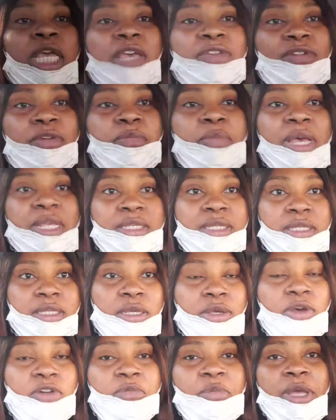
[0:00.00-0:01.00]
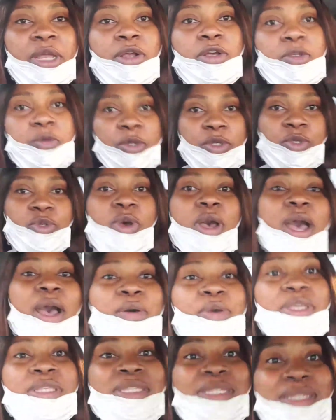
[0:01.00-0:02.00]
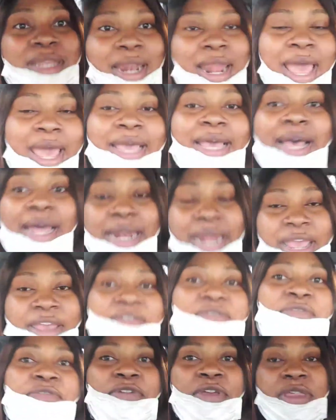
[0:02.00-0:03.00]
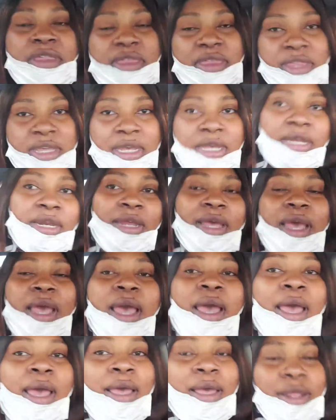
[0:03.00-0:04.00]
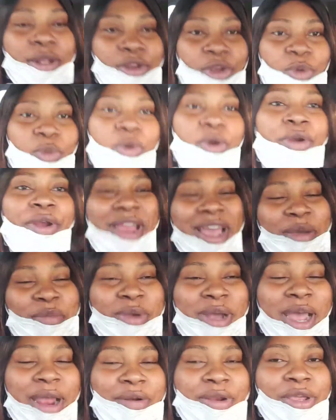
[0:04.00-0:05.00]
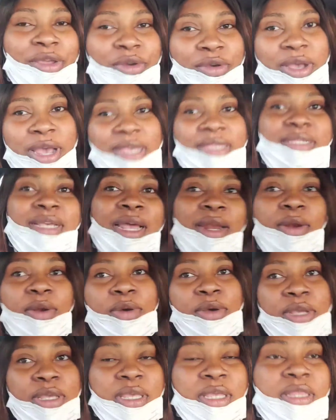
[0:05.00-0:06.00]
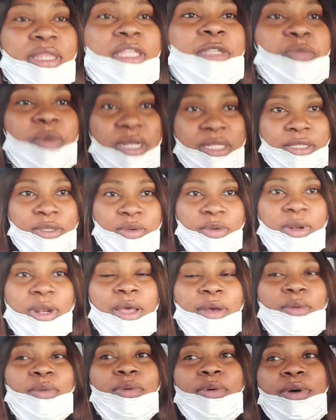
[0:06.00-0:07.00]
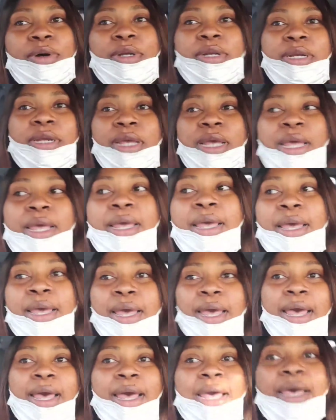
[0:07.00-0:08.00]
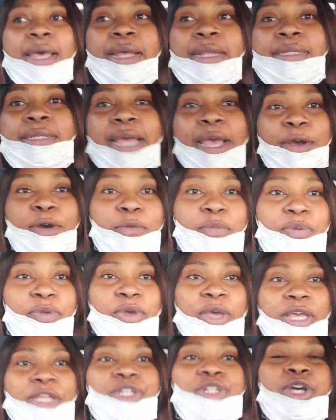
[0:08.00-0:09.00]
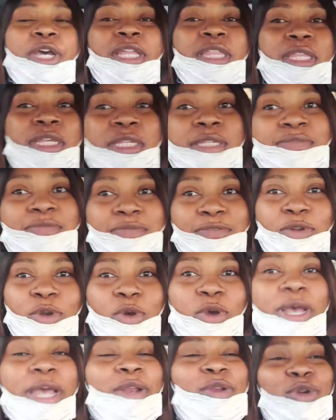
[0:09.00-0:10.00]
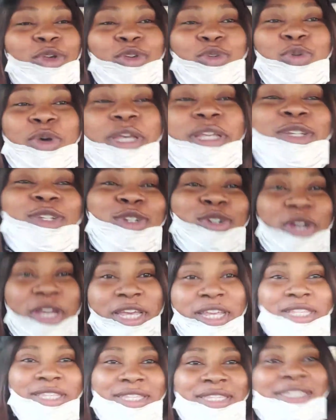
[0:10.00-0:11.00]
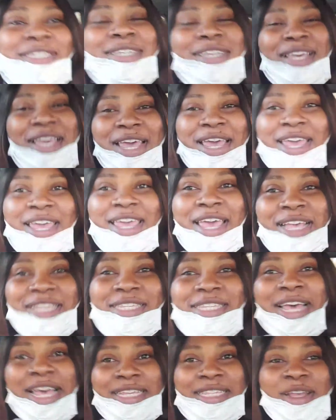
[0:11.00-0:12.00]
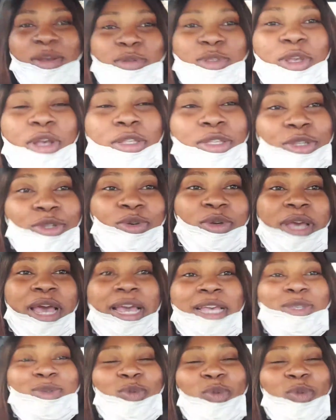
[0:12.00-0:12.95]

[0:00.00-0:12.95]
giving birth in the government hospital, how it's like and everything. Don't worry, I'm carrying you guys along in this particular one, and I hope you enjoyed this vlog. I know you enjoyed it. Yes, guys, I will talk to you guys